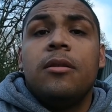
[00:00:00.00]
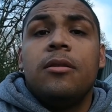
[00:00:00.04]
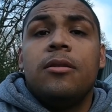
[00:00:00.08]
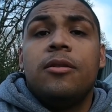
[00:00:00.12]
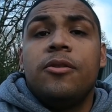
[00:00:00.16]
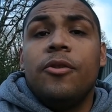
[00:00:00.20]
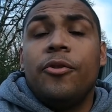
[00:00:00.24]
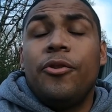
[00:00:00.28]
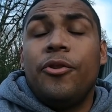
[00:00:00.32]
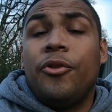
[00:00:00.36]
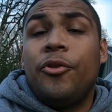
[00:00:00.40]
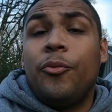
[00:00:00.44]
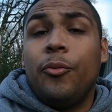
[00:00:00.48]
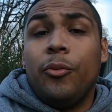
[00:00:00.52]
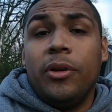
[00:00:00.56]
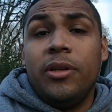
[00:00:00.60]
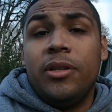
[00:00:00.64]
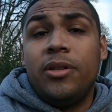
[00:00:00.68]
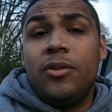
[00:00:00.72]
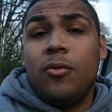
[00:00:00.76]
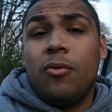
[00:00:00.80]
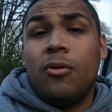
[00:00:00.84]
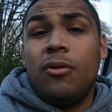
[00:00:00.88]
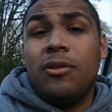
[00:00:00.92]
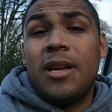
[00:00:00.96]
So the three
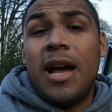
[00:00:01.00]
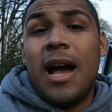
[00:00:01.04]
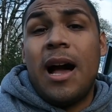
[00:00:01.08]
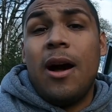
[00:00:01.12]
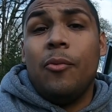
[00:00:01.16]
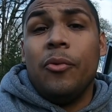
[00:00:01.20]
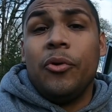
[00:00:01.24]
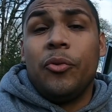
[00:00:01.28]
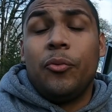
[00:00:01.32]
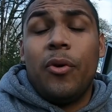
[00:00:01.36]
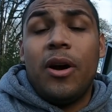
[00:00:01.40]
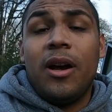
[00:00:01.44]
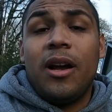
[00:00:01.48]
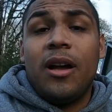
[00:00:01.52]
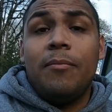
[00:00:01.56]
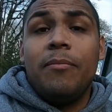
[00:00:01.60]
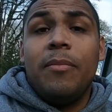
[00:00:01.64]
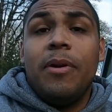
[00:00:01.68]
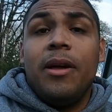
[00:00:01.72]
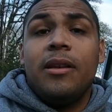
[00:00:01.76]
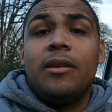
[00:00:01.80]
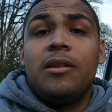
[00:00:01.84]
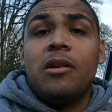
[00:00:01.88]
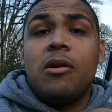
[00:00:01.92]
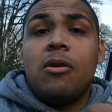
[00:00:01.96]
stores I would
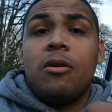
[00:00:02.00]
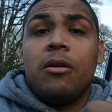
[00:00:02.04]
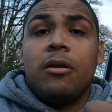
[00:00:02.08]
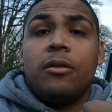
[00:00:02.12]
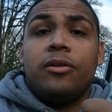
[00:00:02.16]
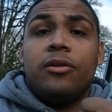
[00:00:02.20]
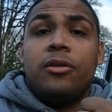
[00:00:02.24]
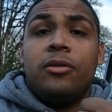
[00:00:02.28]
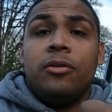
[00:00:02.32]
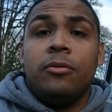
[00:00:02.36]
recommend are